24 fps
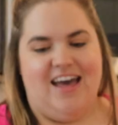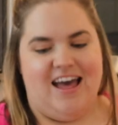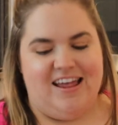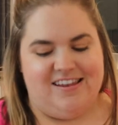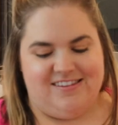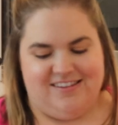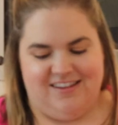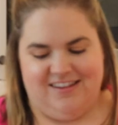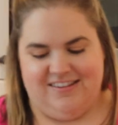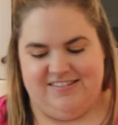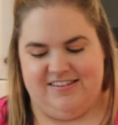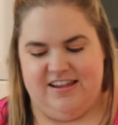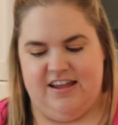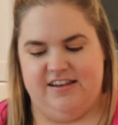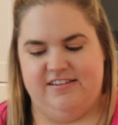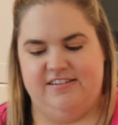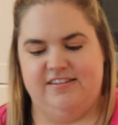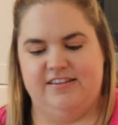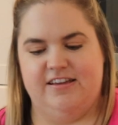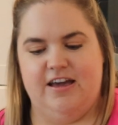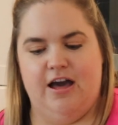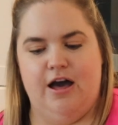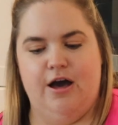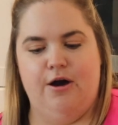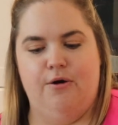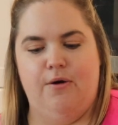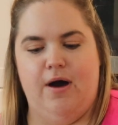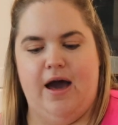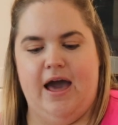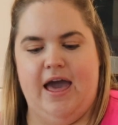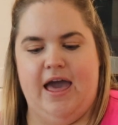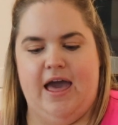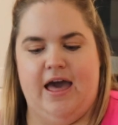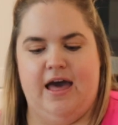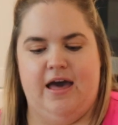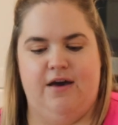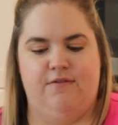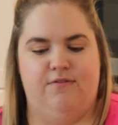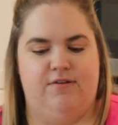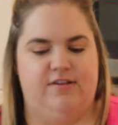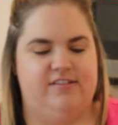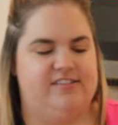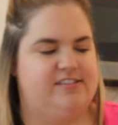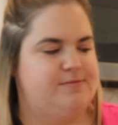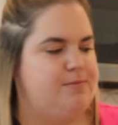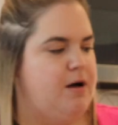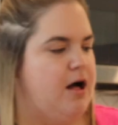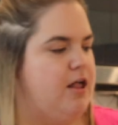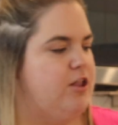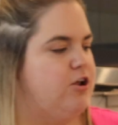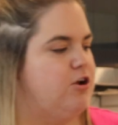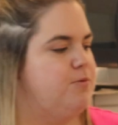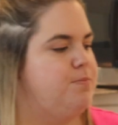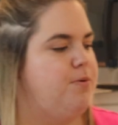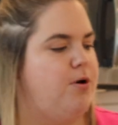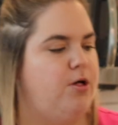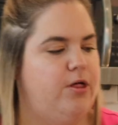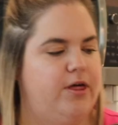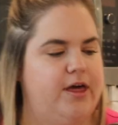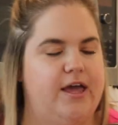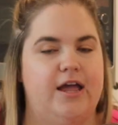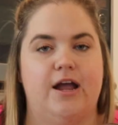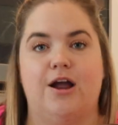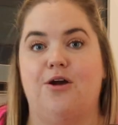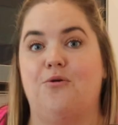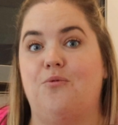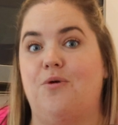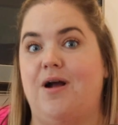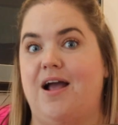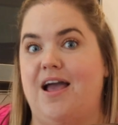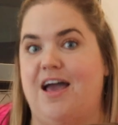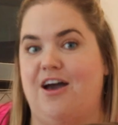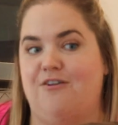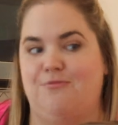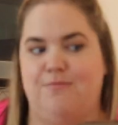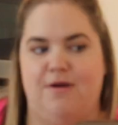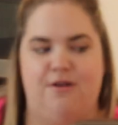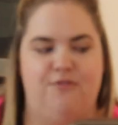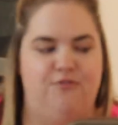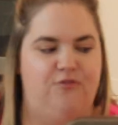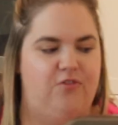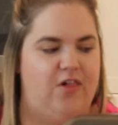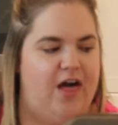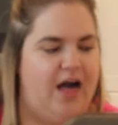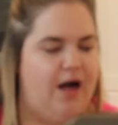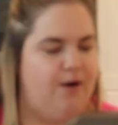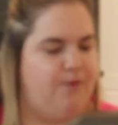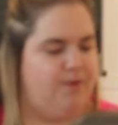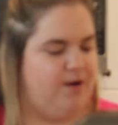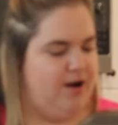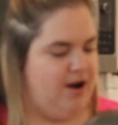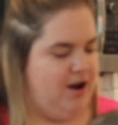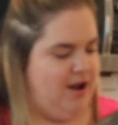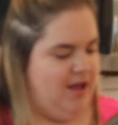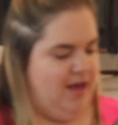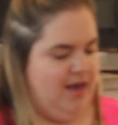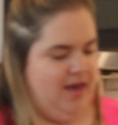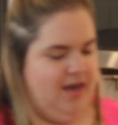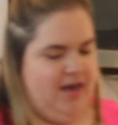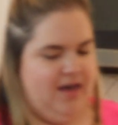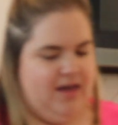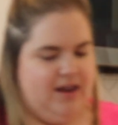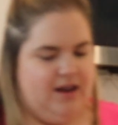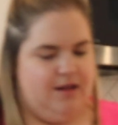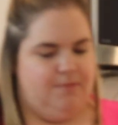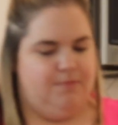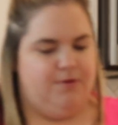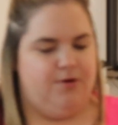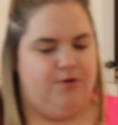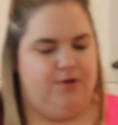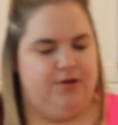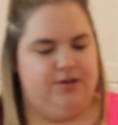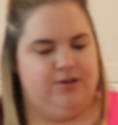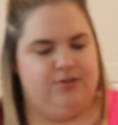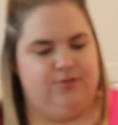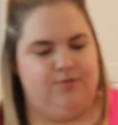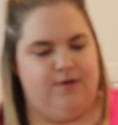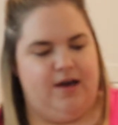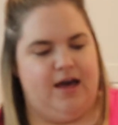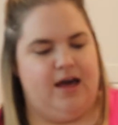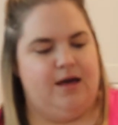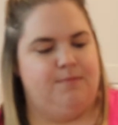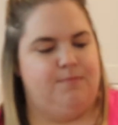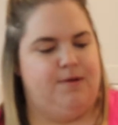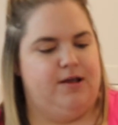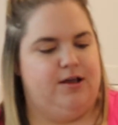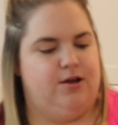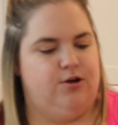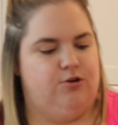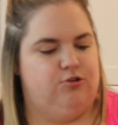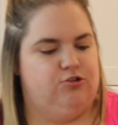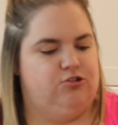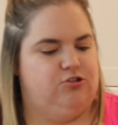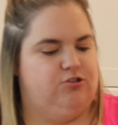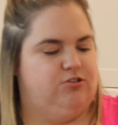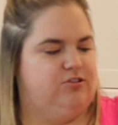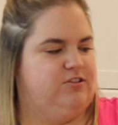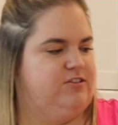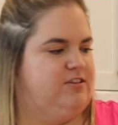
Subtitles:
that's all set to go, I have a smaller bowl here where I have my flour. I'm going to add my kosher